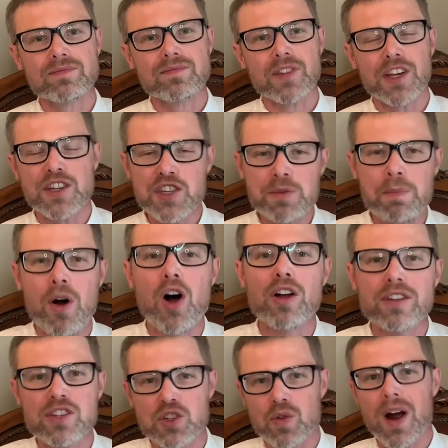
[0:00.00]
You see,
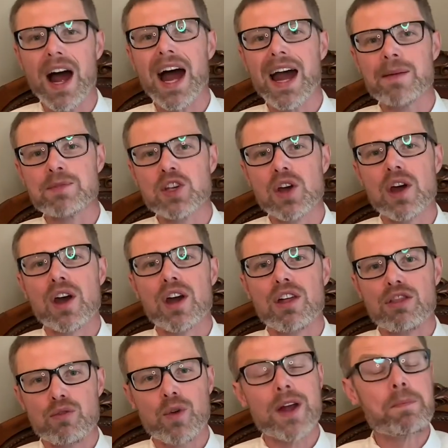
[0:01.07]
Paul describes
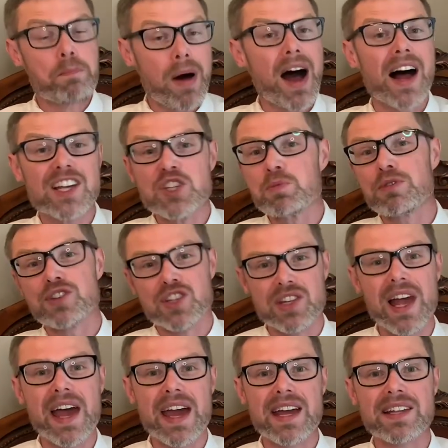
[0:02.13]
three possible
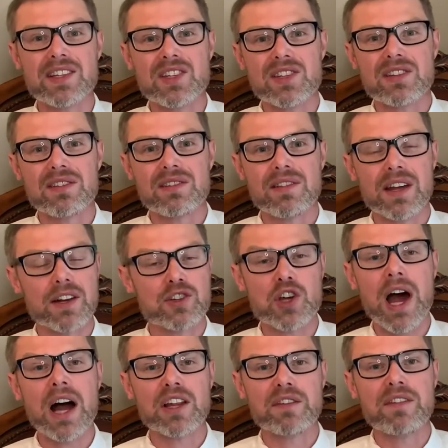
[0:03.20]
states that a
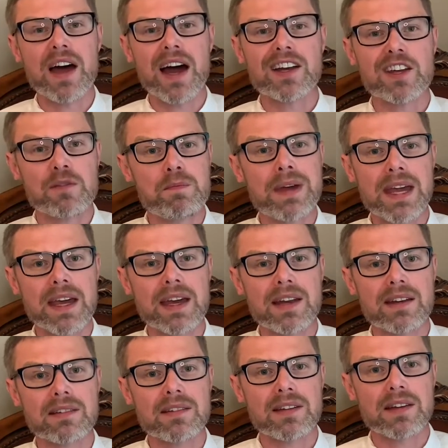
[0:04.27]
child of God could be
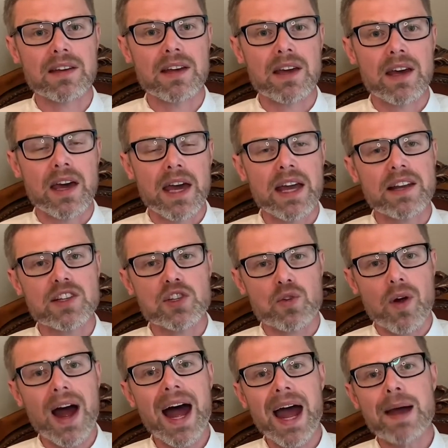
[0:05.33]
in. He
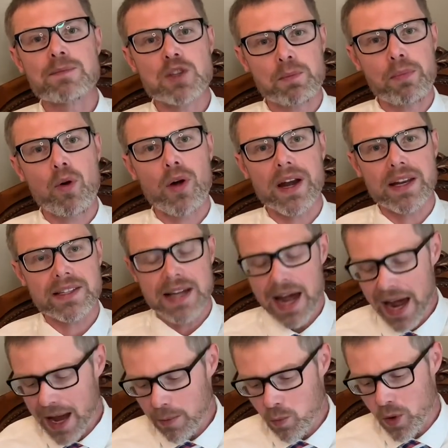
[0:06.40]
describes a point in
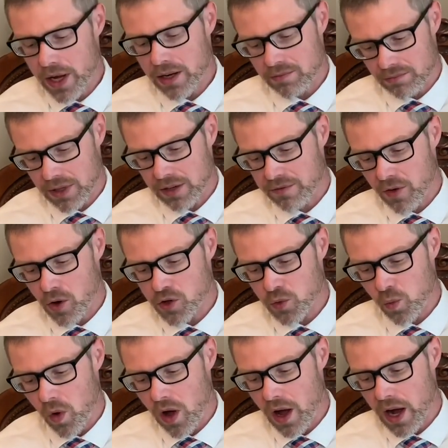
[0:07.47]
time when, in verse
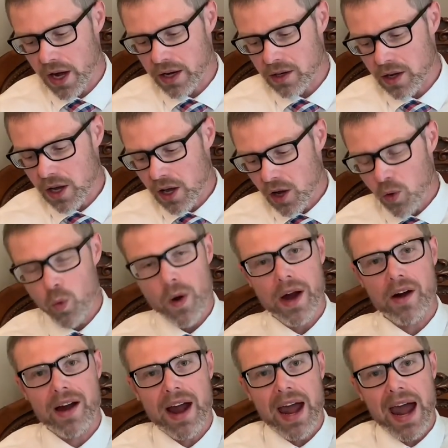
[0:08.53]
1,
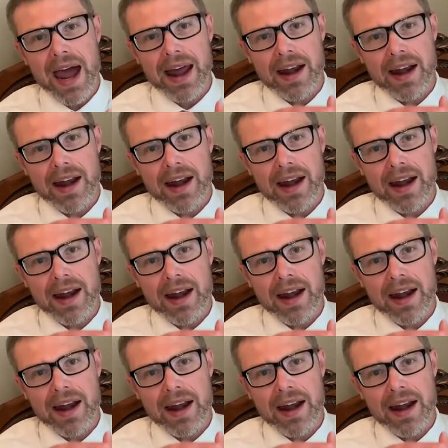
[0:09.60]
we're at